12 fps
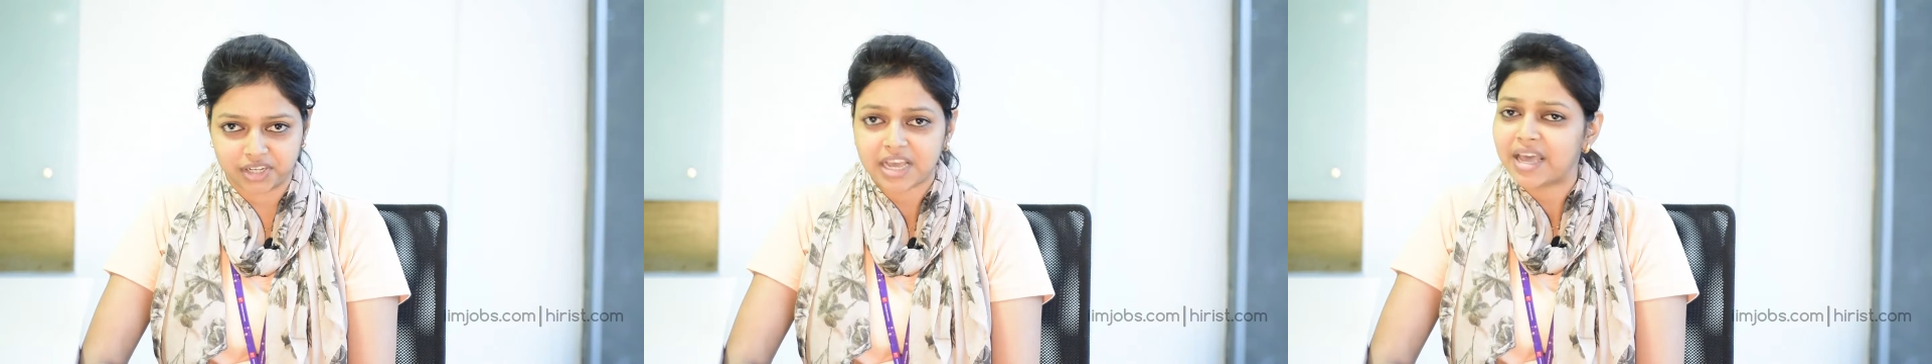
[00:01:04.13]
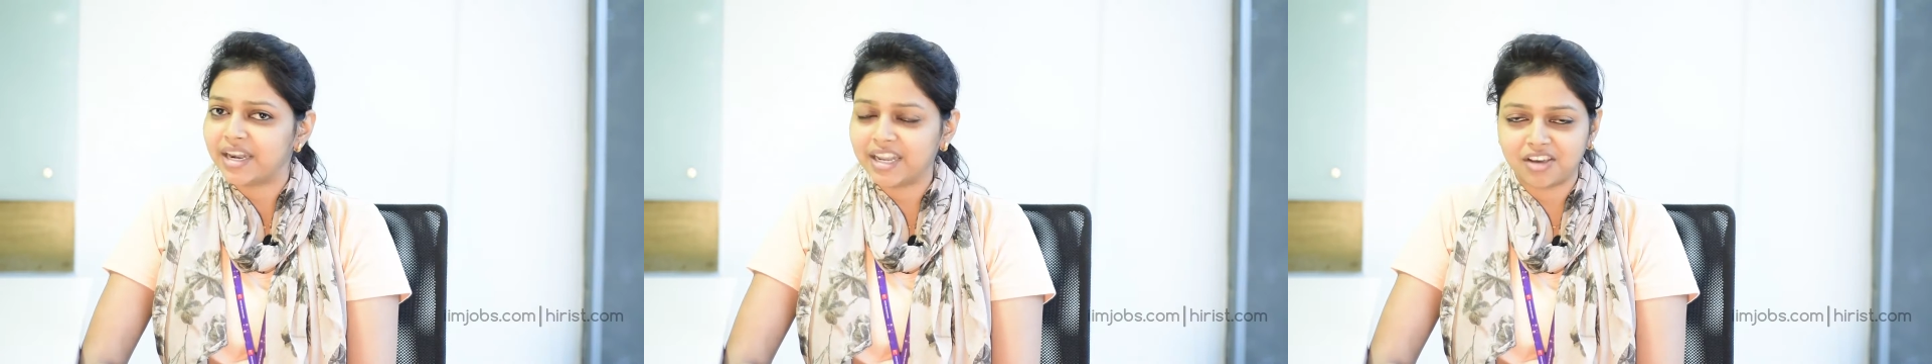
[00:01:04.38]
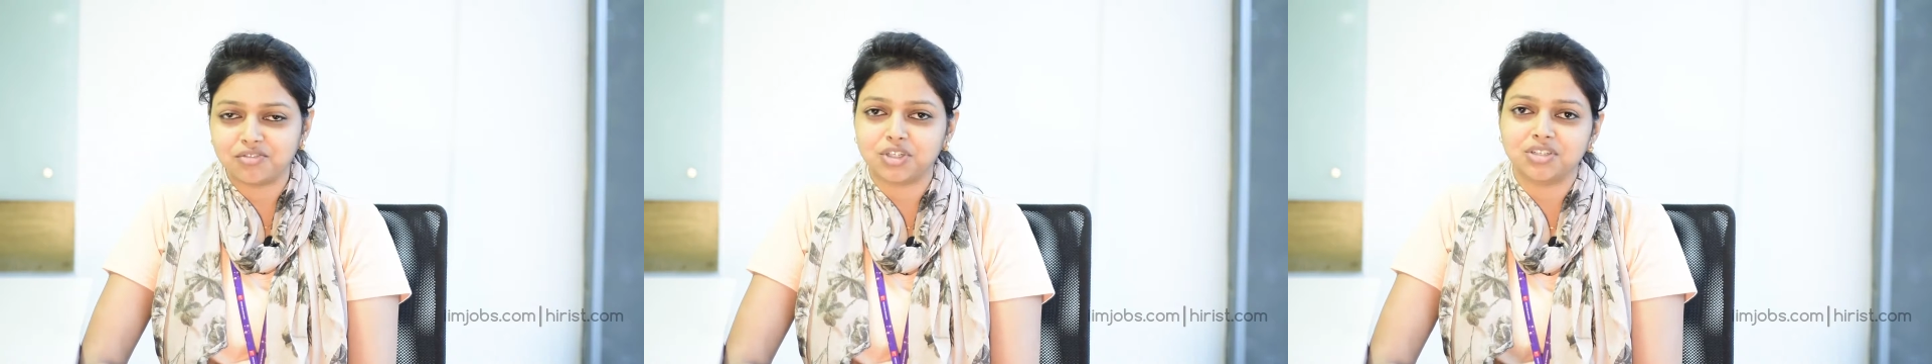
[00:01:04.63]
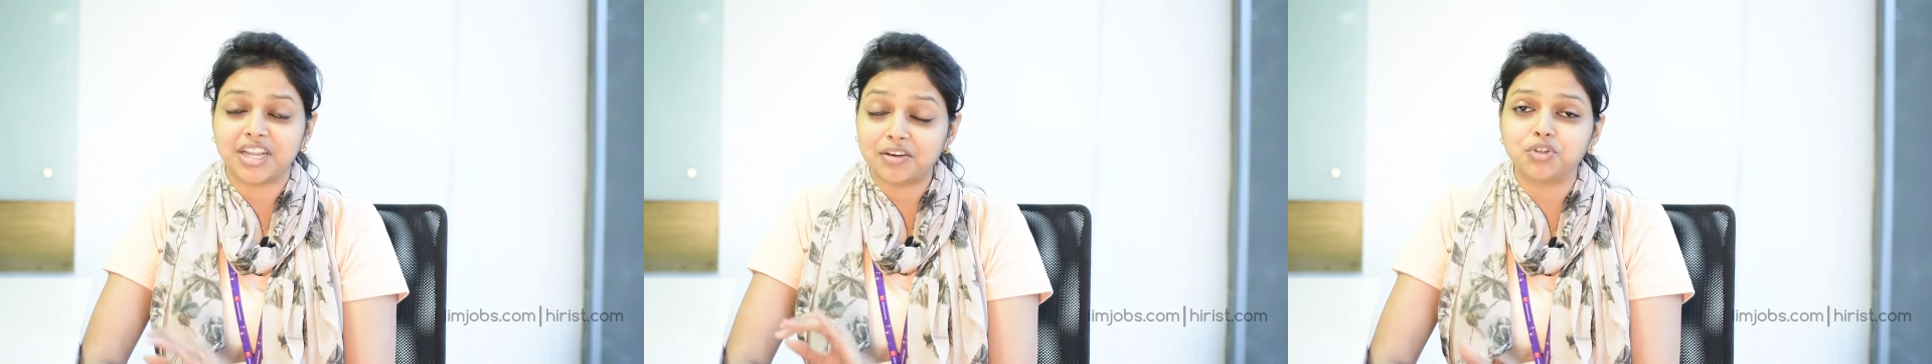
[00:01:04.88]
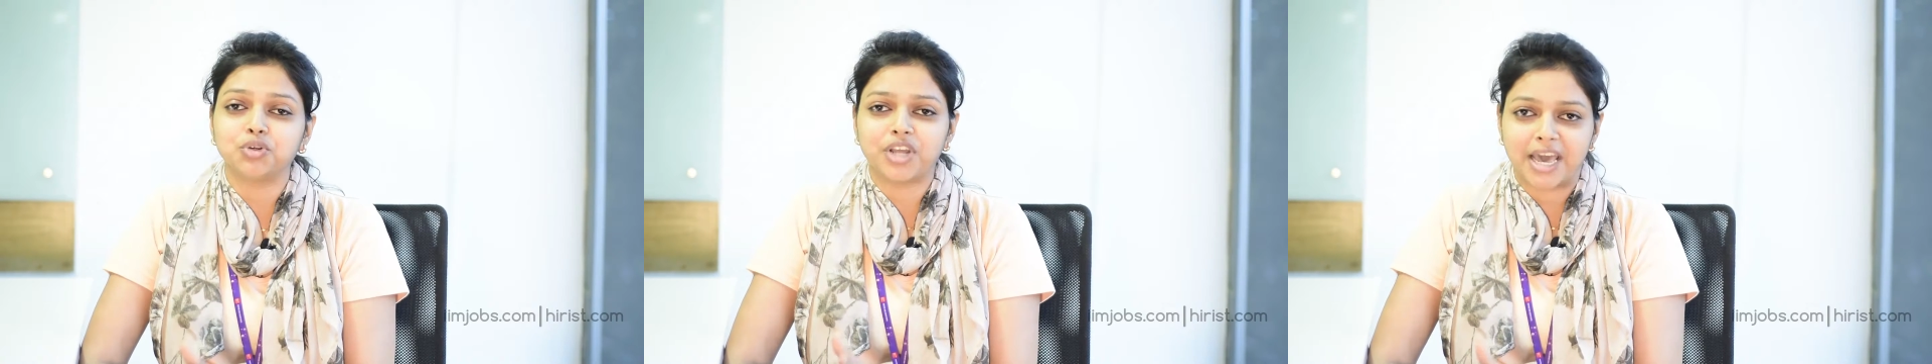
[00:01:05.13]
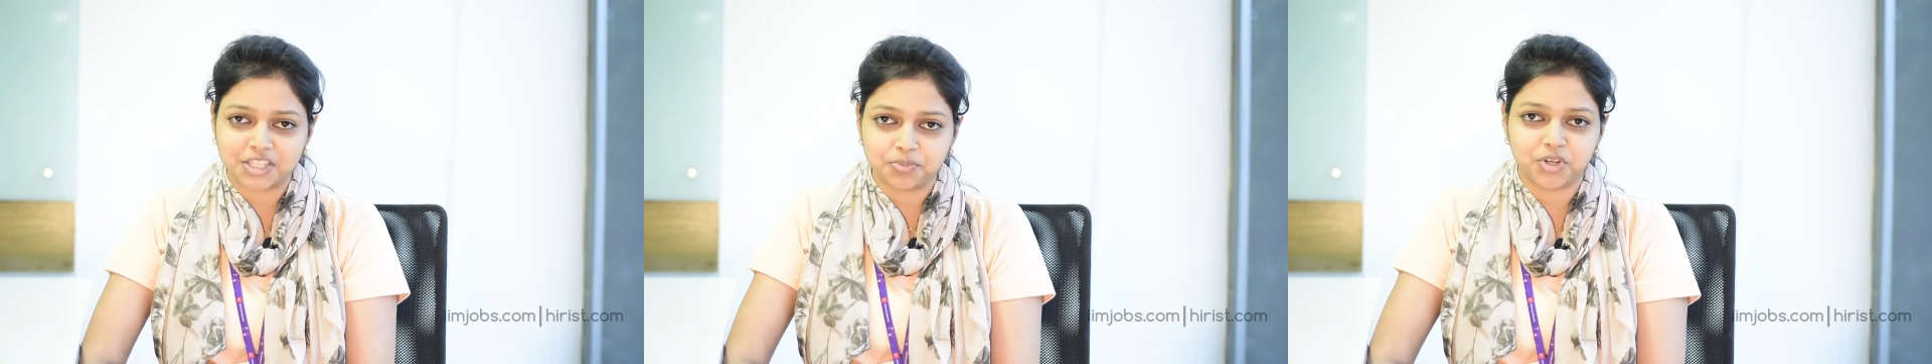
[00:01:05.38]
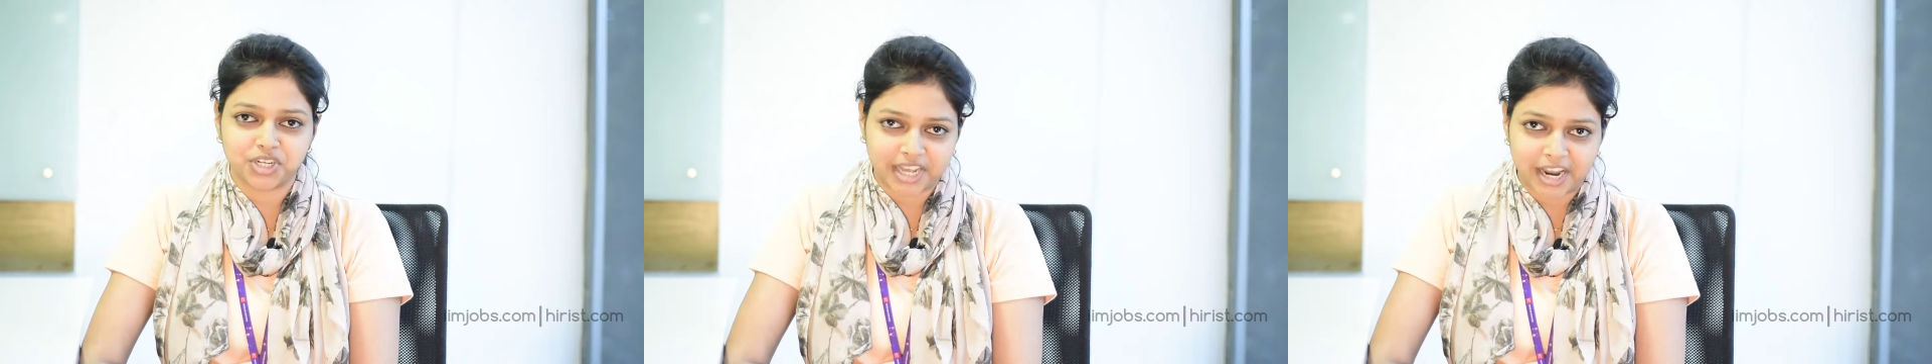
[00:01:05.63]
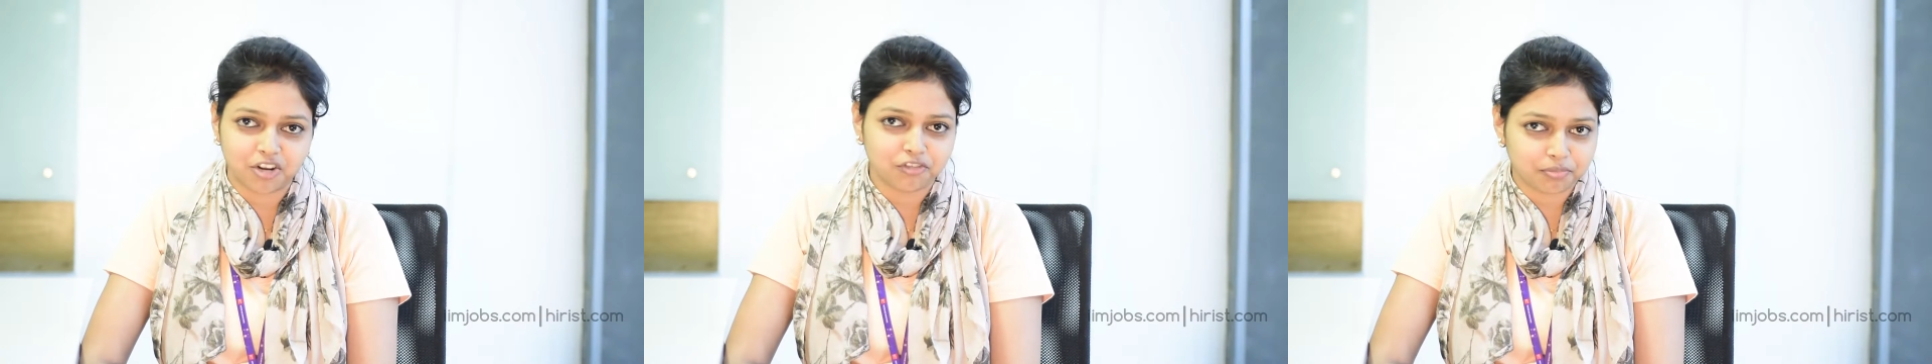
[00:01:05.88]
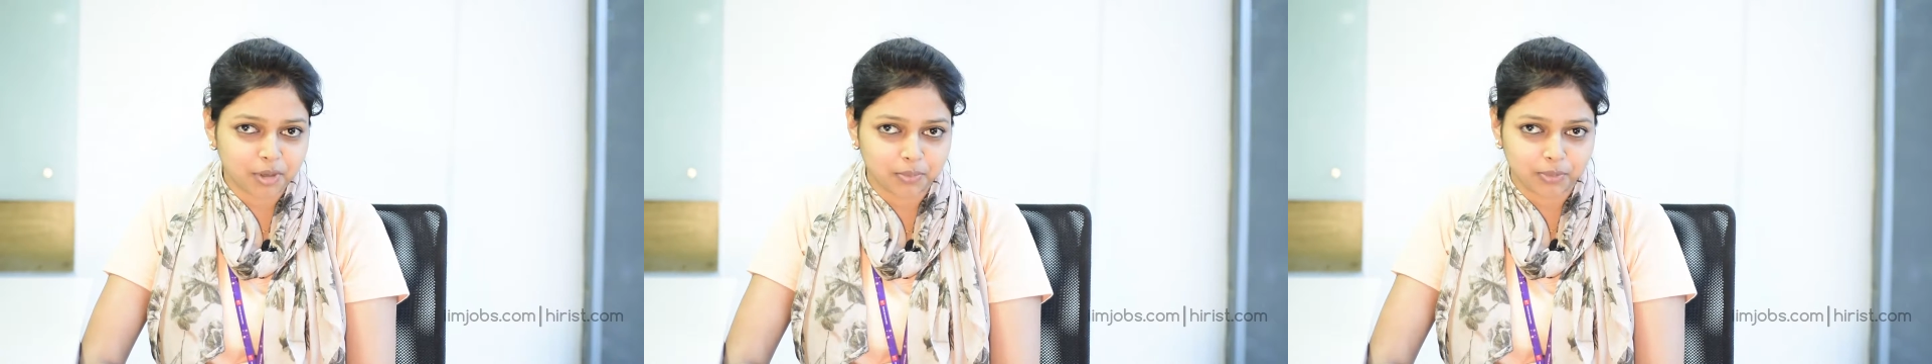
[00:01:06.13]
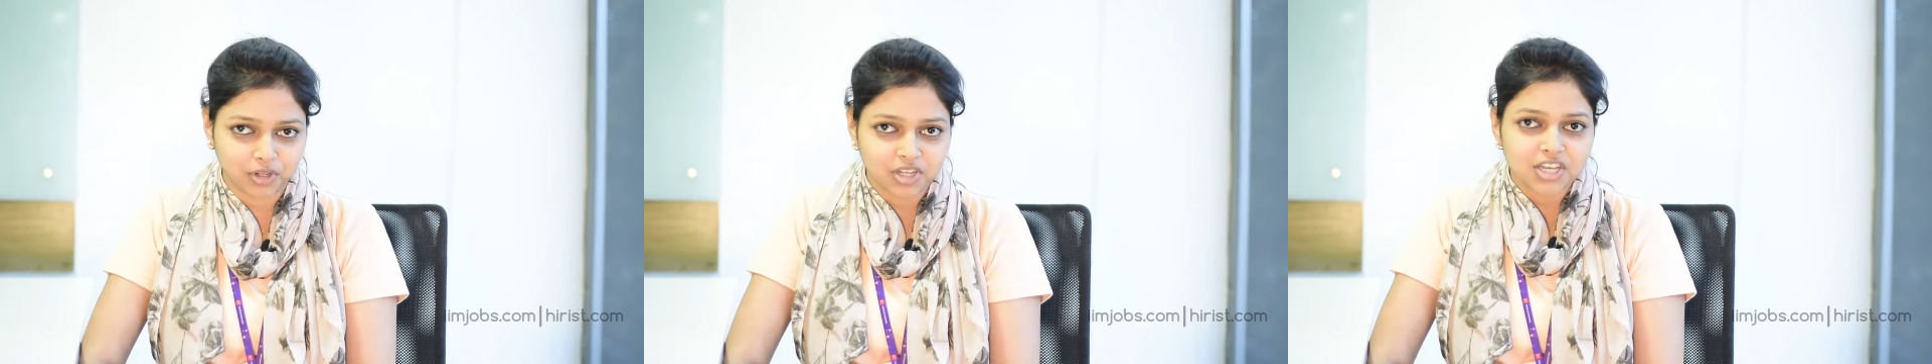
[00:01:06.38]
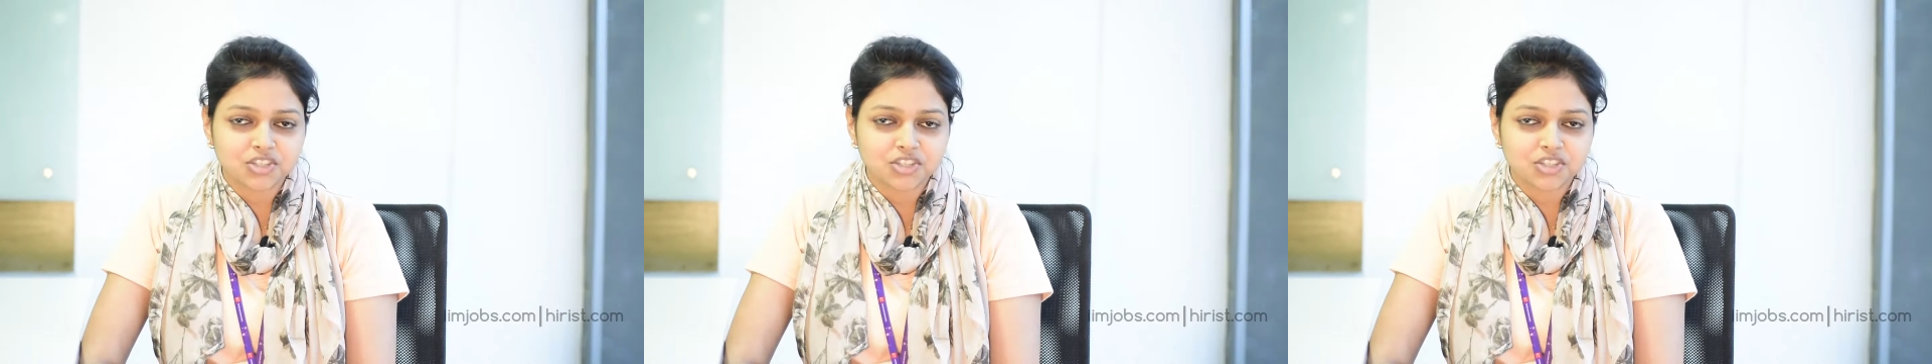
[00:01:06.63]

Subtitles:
it. Never do die spirit kind of people.